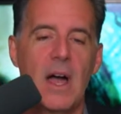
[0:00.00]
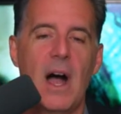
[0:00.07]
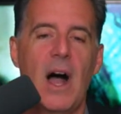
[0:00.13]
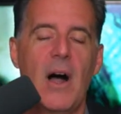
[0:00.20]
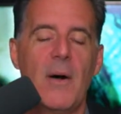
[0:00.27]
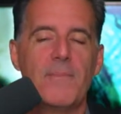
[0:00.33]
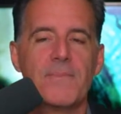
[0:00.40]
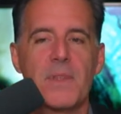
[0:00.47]

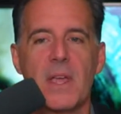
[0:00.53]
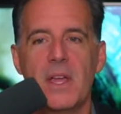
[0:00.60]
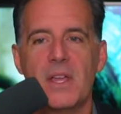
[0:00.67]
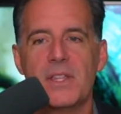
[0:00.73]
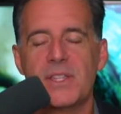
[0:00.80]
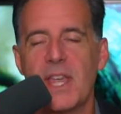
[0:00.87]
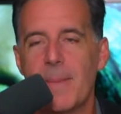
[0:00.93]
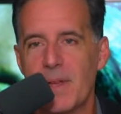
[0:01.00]
Um,
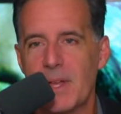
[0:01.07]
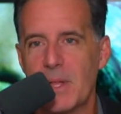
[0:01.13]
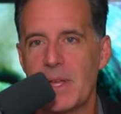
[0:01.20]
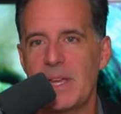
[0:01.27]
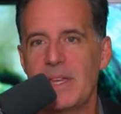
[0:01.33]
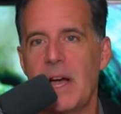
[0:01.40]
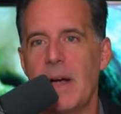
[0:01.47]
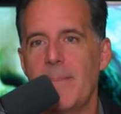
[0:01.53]

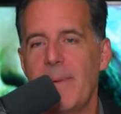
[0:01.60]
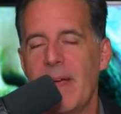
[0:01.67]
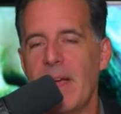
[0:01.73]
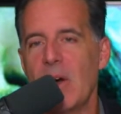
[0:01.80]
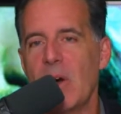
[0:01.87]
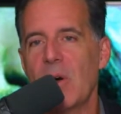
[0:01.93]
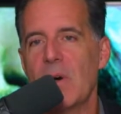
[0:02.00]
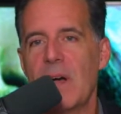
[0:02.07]
typically a
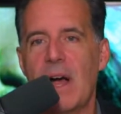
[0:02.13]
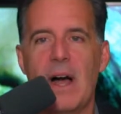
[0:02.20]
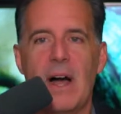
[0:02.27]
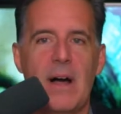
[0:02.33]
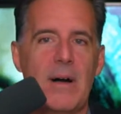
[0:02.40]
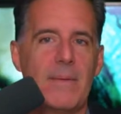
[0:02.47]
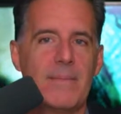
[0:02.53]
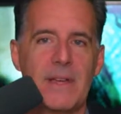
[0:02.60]
bail
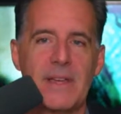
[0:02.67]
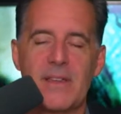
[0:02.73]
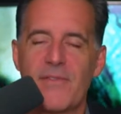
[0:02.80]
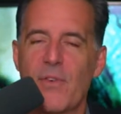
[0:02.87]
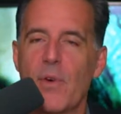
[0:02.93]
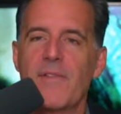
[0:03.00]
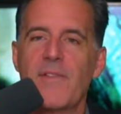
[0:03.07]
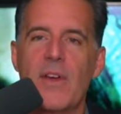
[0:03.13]
um,
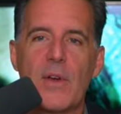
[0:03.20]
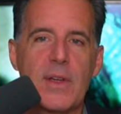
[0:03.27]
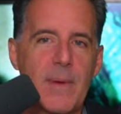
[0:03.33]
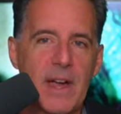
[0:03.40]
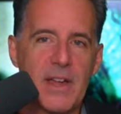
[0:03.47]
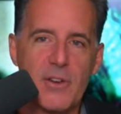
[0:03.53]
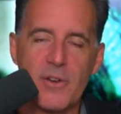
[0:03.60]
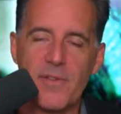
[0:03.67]
for a very
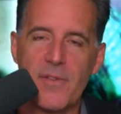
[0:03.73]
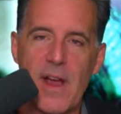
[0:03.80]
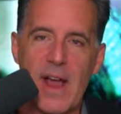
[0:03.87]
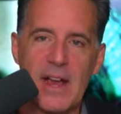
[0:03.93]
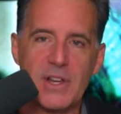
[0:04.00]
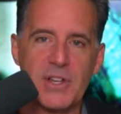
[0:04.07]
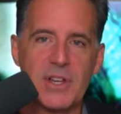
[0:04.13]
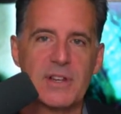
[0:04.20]
minor
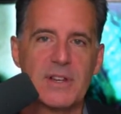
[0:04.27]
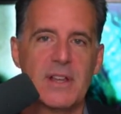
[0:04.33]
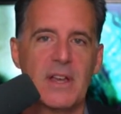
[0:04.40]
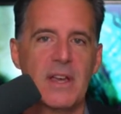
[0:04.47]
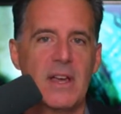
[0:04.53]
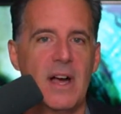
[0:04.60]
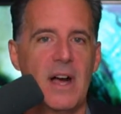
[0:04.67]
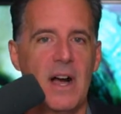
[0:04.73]
infraction,
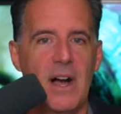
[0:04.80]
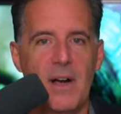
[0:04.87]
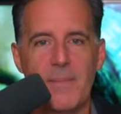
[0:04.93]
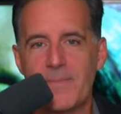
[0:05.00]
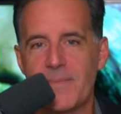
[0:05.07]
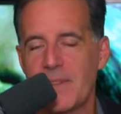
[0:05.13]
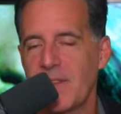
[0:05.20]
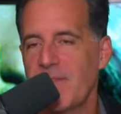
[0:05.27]

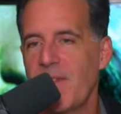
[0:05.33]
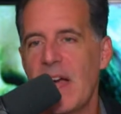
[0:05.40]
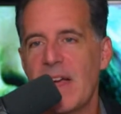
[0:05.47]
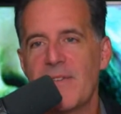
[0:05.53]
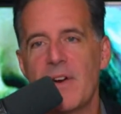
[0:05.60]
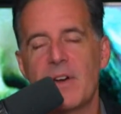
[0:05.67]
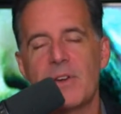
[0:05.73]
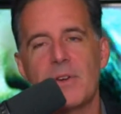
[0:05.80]
um,
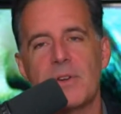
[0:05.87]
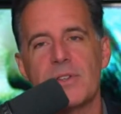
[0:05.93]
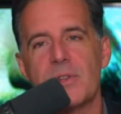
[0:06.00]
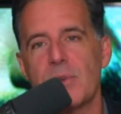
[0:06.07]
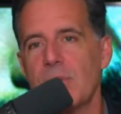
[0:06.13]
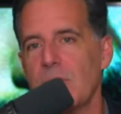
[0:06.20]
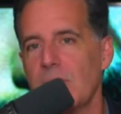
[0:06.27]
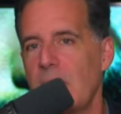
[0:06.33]
500
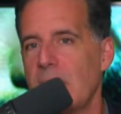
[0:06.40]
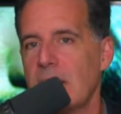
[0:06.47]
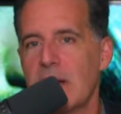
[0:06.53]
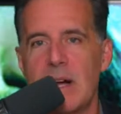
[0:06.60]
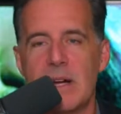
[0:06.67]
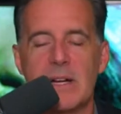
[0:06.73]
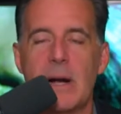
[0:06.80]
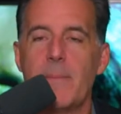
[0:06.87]
to a,
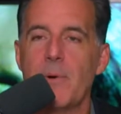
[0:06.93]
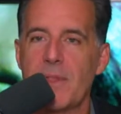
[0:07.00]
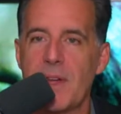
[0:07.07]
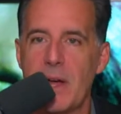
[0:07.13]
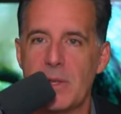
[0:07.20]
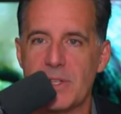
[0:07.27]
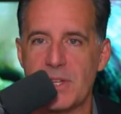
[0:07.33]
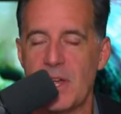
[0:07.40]
a, couple
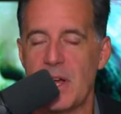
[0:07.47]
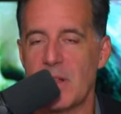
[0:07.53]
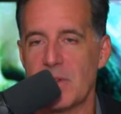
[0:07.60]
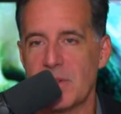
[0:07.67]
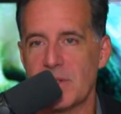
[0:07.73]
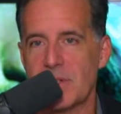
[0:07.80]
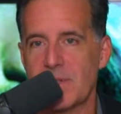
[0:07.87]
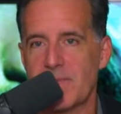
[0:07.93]
thousand
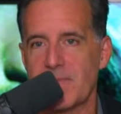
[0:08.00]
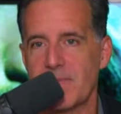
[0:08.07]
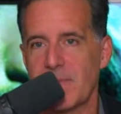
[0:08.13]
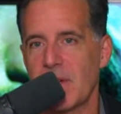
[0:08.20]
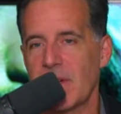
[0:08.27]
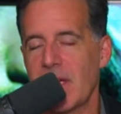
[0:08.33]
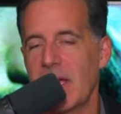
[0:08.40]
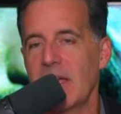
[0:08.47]
dollars.
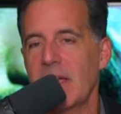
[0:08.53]
Okay.